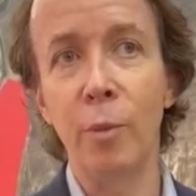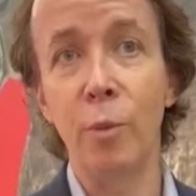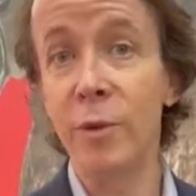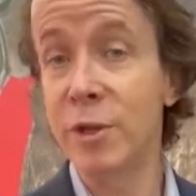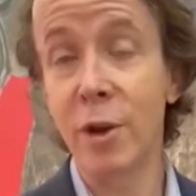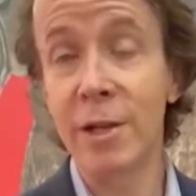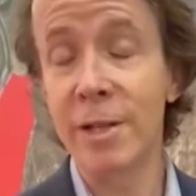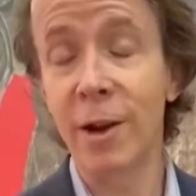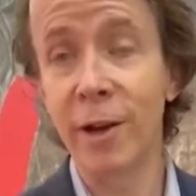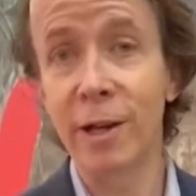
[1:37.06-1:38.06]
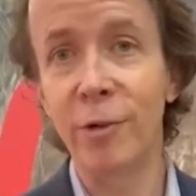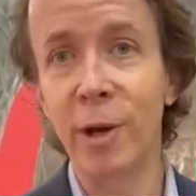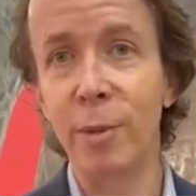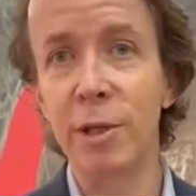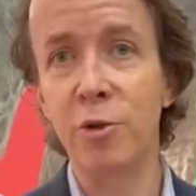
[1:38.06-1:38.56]
we've certainly started
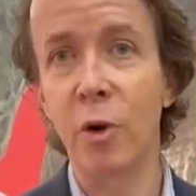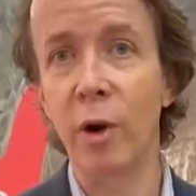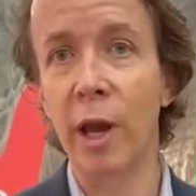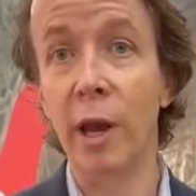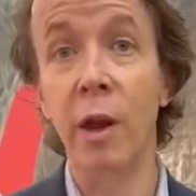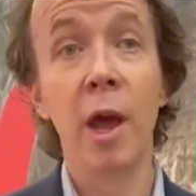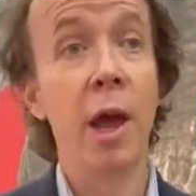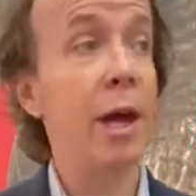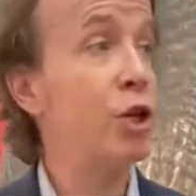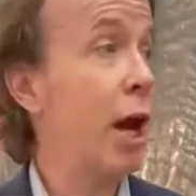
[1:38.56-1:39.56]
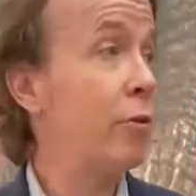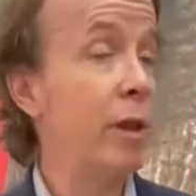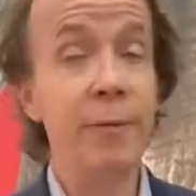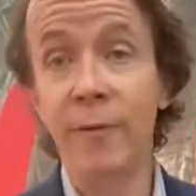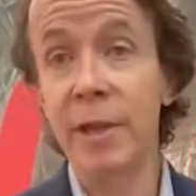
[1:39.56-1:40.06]
incredibly strongly, and January
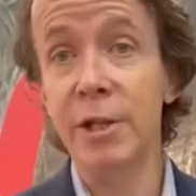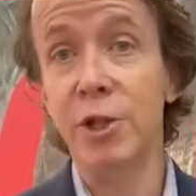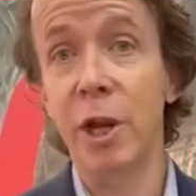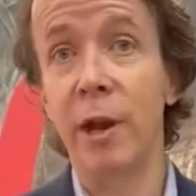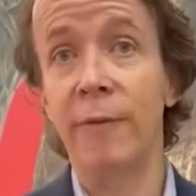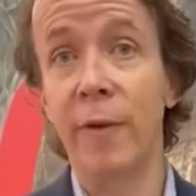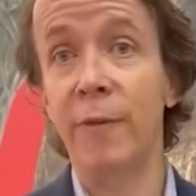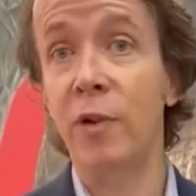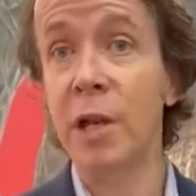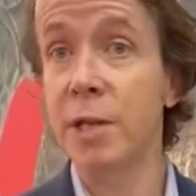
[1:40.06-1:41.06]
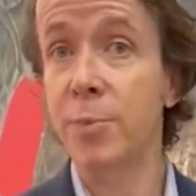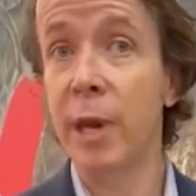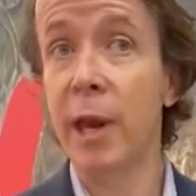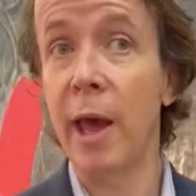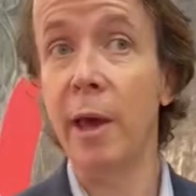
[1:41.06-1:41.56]
for this year for us has
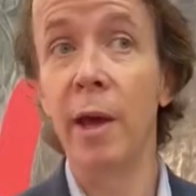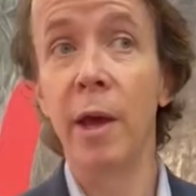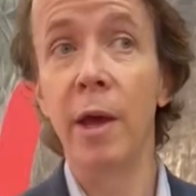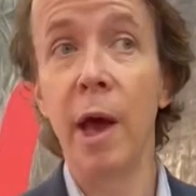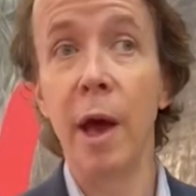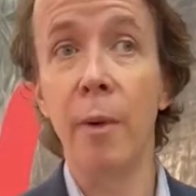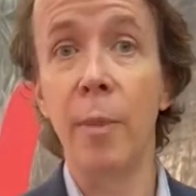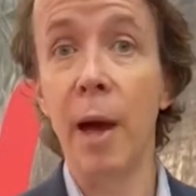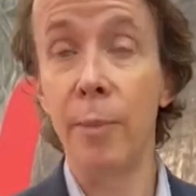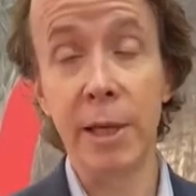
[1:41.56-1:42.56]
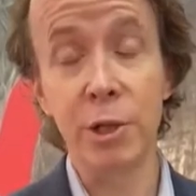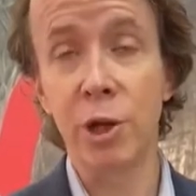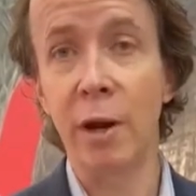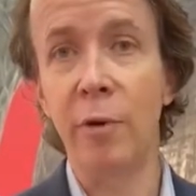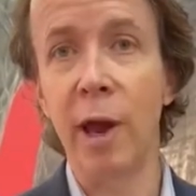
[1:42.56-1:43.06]
been our biggest
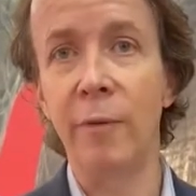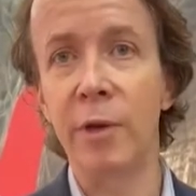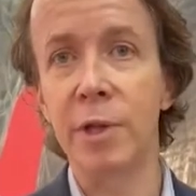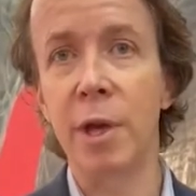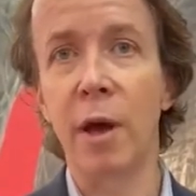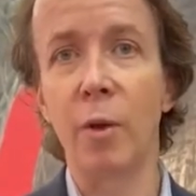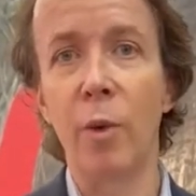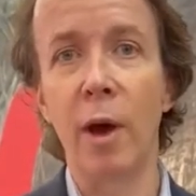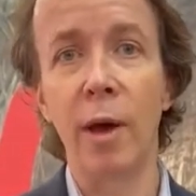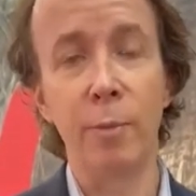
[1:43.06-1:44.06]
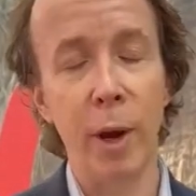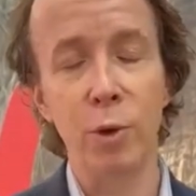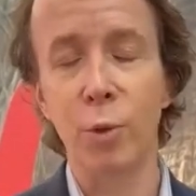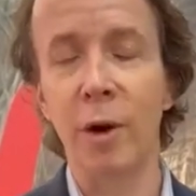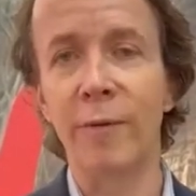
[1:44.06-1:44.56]
January ever, so it
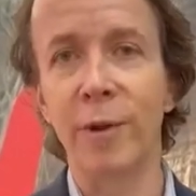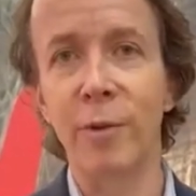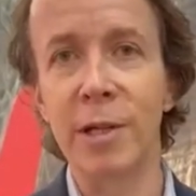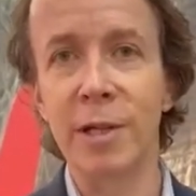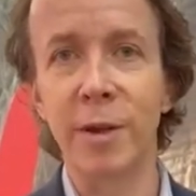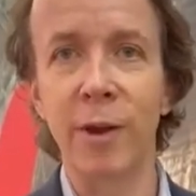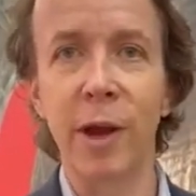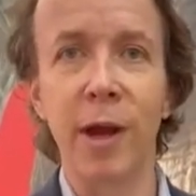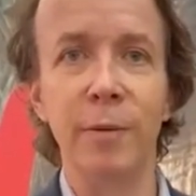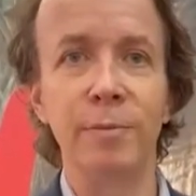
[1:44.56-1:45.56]
bodes well for the rest of the year.